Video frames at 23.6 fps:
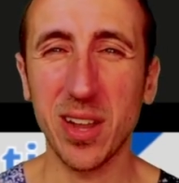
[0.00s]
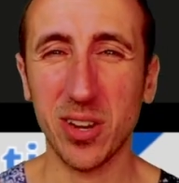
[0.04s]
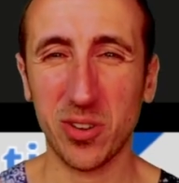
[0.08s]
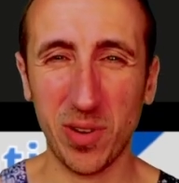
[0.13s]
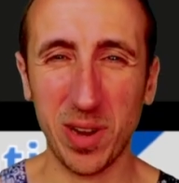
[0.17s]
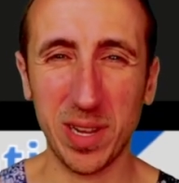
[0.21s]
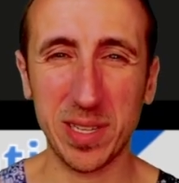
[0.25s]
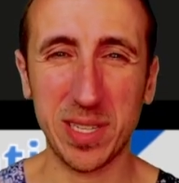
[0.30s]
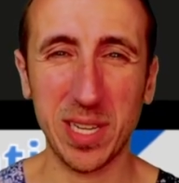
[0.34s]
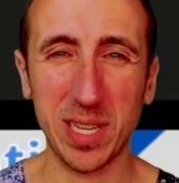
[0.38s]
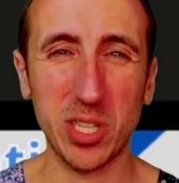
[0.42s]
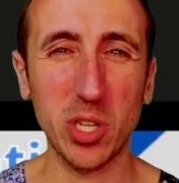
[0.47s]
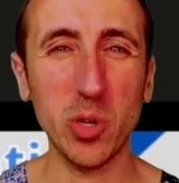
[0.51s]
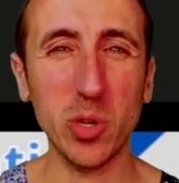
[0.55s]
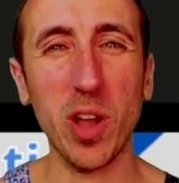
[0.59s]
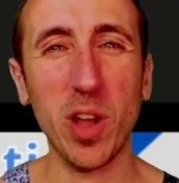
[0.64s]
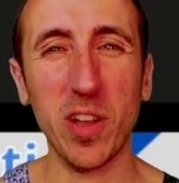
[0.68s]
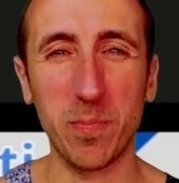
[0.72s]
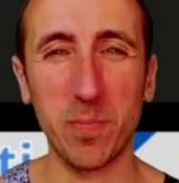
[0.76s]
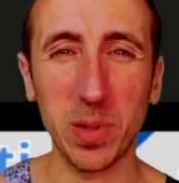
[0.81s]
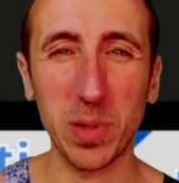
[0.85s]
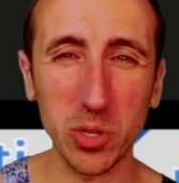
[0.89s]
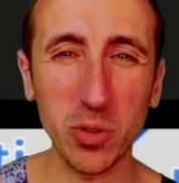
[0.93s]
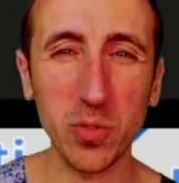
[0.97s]
Granted, you
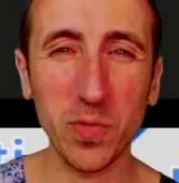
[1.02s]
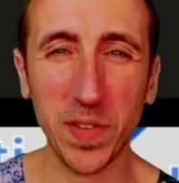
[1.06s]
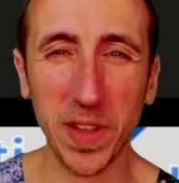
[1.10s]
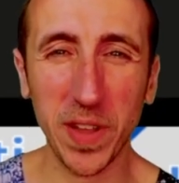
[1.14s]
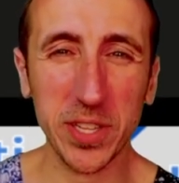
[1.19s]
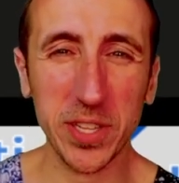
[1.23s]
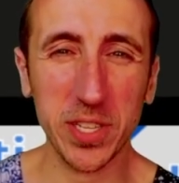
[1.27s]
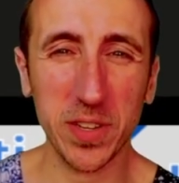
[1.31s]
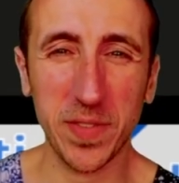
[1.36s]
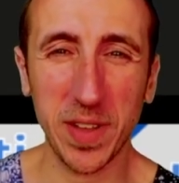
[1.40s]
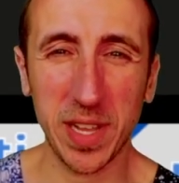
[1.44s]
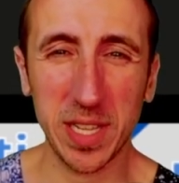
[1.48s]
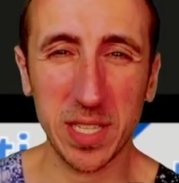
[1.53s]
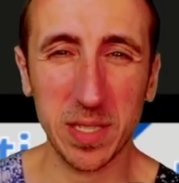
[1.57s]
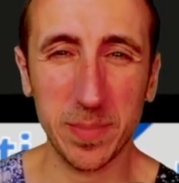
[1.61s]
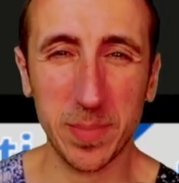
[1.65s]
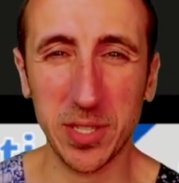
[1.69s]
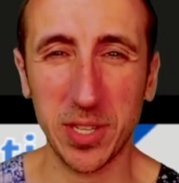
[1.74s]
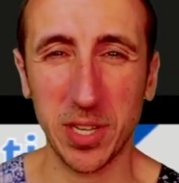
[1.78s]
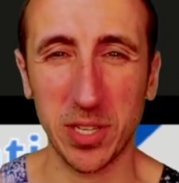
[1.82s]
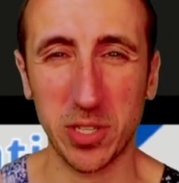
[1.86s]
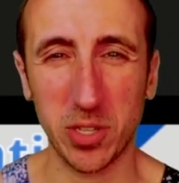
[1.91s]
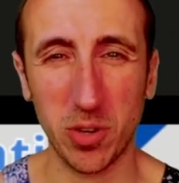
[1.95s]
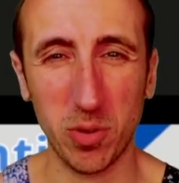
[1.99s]
have Bluefield
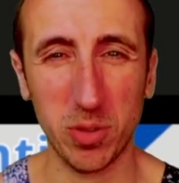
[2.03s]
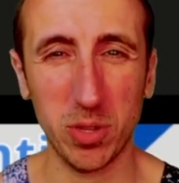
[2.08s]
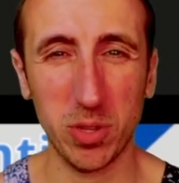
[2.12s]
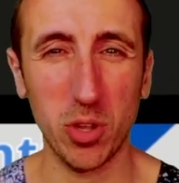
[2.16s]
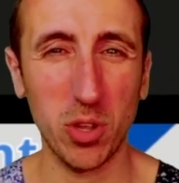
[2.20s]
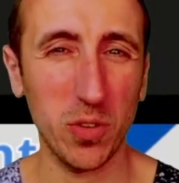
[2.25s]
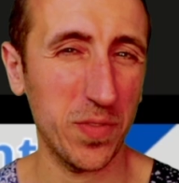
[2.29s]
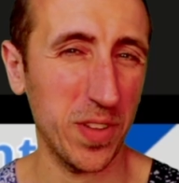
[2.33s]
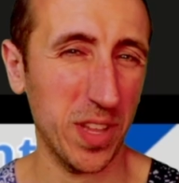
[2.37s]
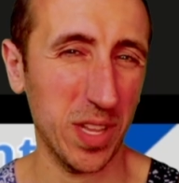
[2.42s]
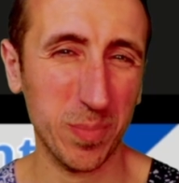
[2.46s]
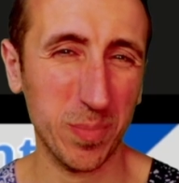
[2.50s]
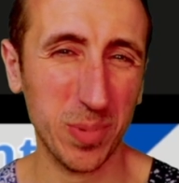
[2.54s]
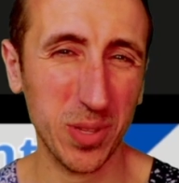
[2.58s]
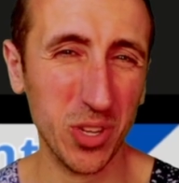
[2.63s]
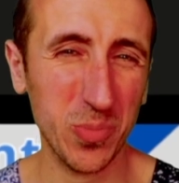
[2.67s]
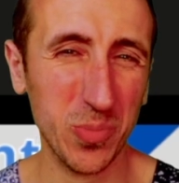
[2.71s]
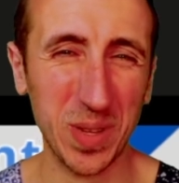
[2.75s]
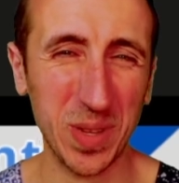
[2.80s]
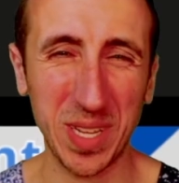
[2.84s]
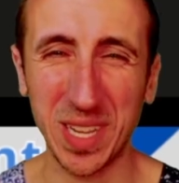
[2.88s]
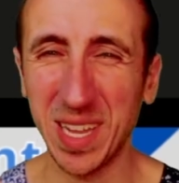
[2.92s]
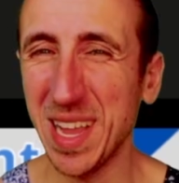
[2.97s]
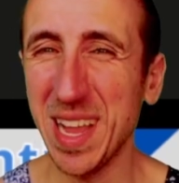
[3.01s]
available to turn the whole field
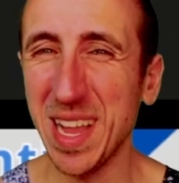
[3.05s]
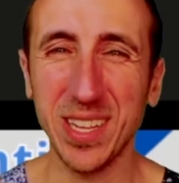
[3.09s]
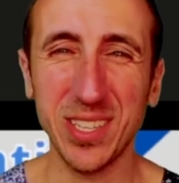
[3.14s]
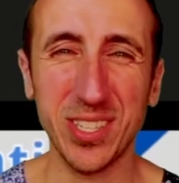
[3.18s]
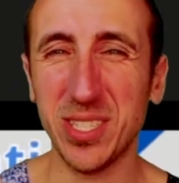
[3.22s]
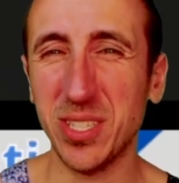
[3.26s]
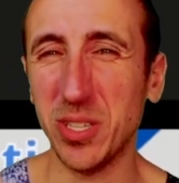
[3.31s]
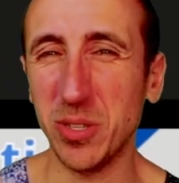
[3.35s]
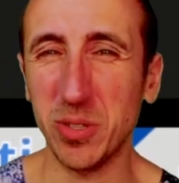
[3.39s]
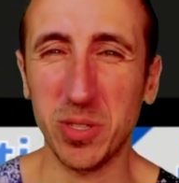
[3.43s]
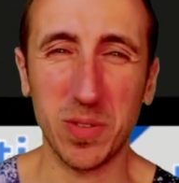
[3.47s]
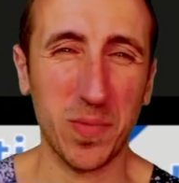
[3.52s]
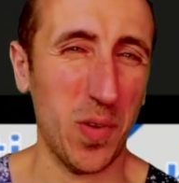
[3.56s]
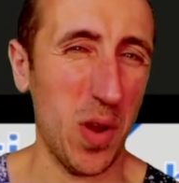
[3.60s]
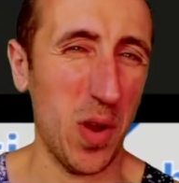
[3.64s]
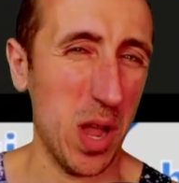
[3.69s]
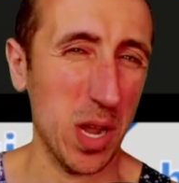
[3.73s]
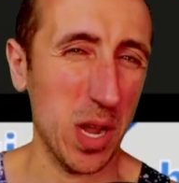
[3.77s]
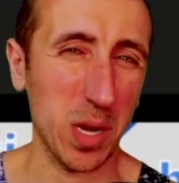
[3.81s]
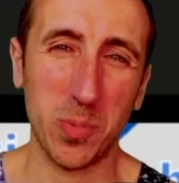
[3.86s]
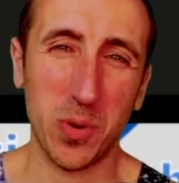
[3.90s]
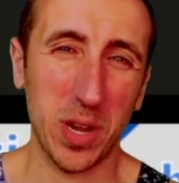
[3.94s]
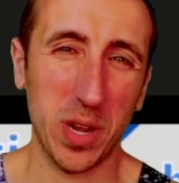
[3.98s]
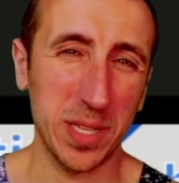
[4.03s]
blue, but just use
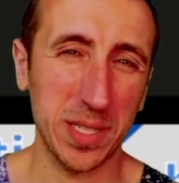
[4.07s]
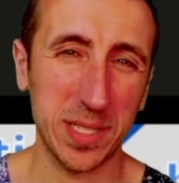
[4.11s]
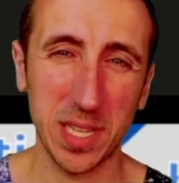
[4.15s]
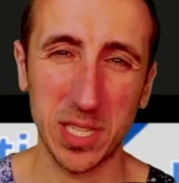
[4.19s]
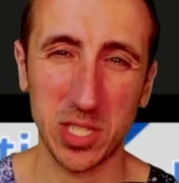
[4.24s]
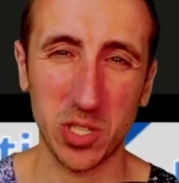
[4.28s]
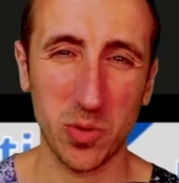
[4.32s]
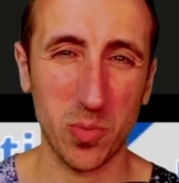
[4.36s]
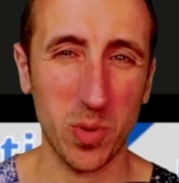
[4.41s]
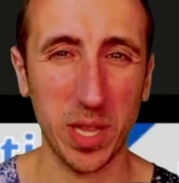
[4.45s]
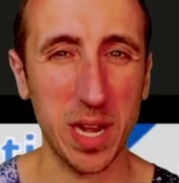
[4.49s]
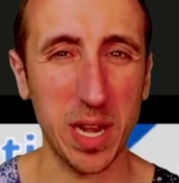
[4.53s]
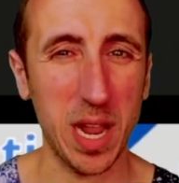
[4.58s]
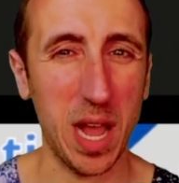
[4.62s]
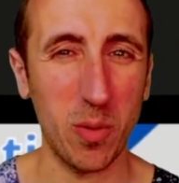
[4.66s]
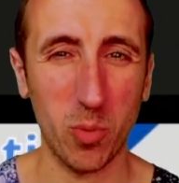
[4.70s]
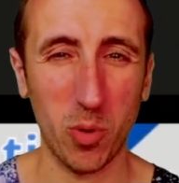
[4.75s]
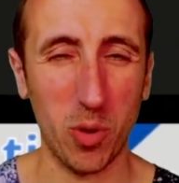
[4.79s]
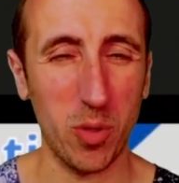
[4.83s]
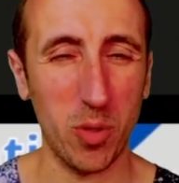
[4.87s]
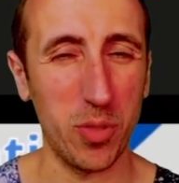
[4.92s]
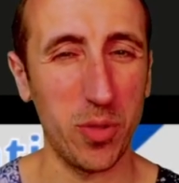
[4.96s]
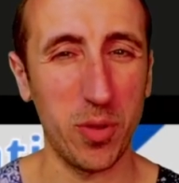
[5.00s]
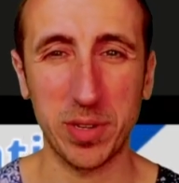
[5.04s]
Frog Prince. It's really
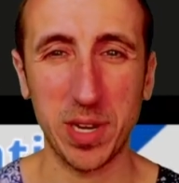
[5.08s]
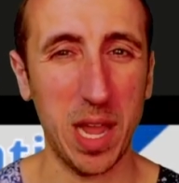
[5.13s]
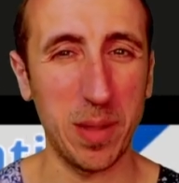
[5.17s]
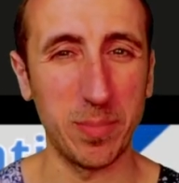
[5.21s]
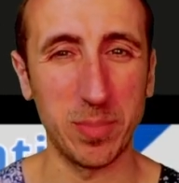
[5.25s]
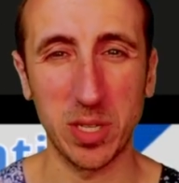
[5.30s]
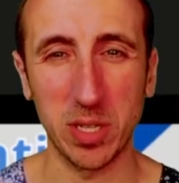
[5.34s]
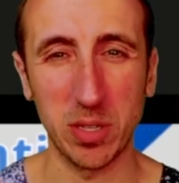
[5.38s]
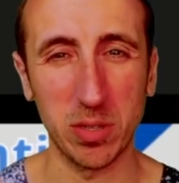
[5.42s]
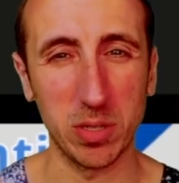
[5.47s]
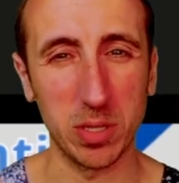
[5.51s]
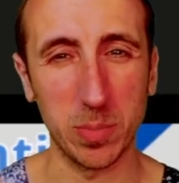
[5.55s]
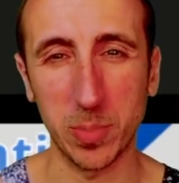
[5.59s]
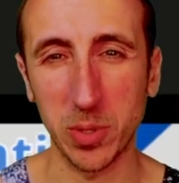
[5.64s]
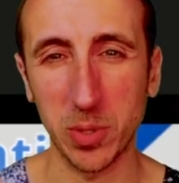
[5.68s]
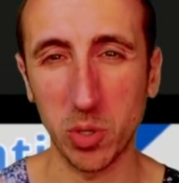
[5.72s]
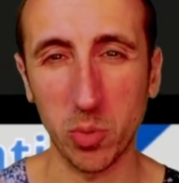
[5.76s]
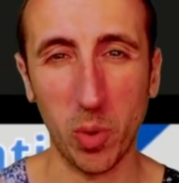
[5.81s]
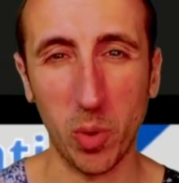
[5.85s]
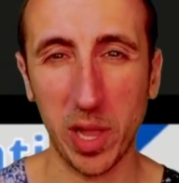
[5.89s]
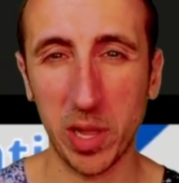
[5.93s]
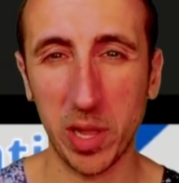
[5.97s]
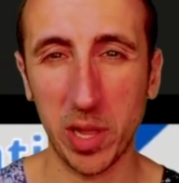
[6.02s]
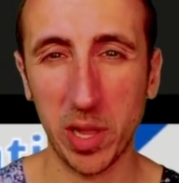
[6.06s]
not worth your time to use
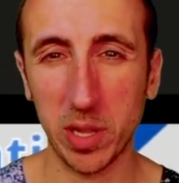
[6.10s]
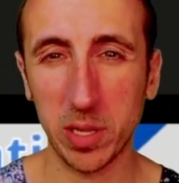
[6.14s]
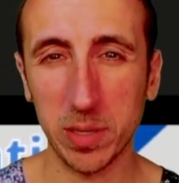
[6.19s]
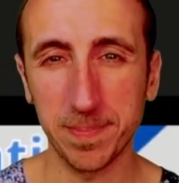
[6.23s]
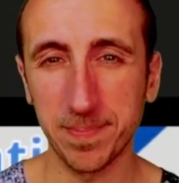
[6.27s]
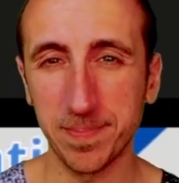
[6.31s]
Blue Whale.